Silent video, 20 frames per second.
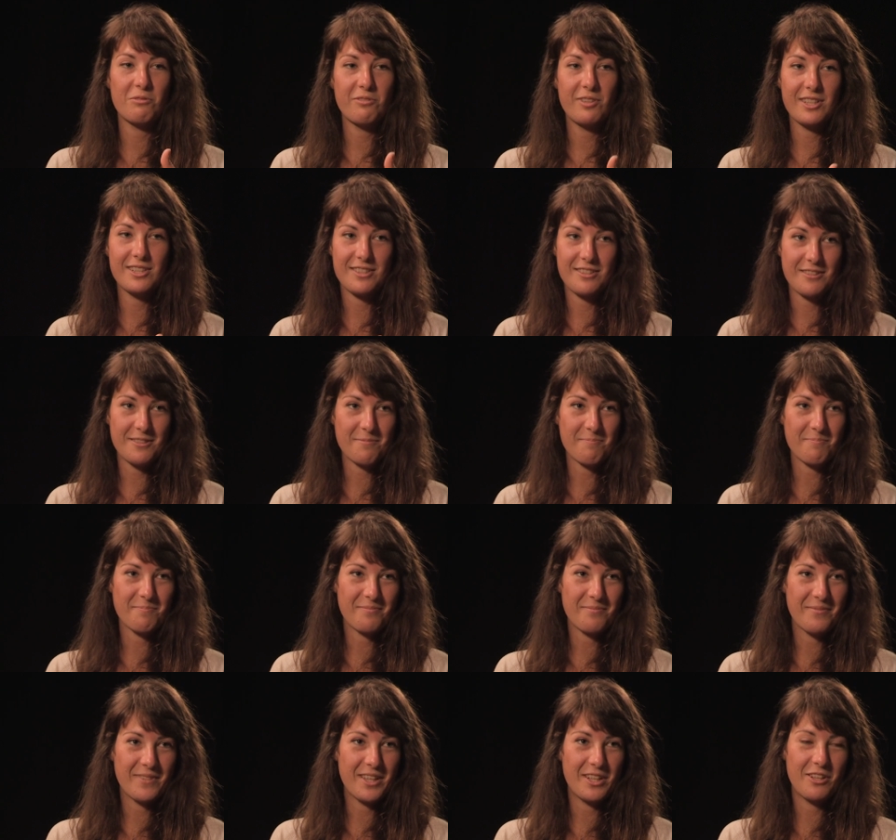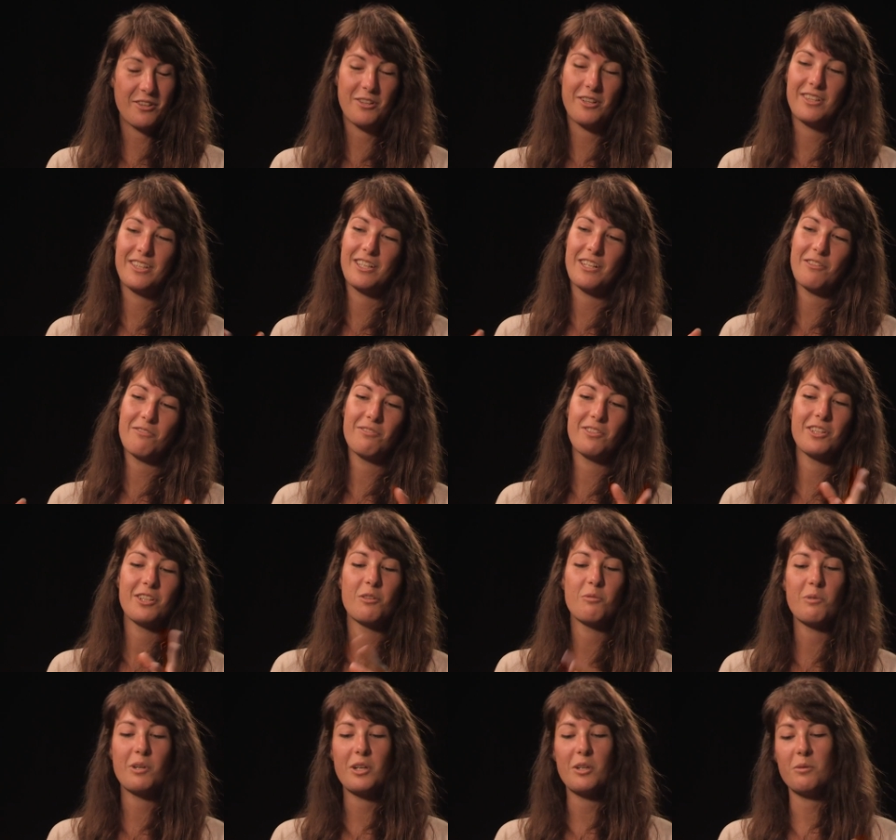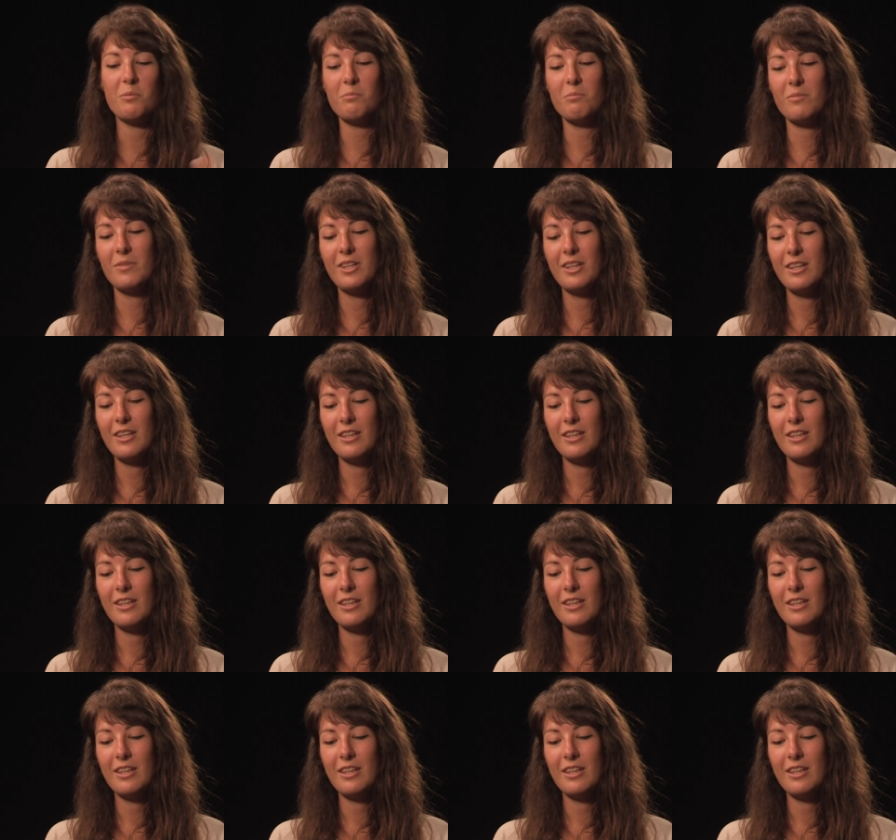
a professor, you know. And then I figured, well, I'm,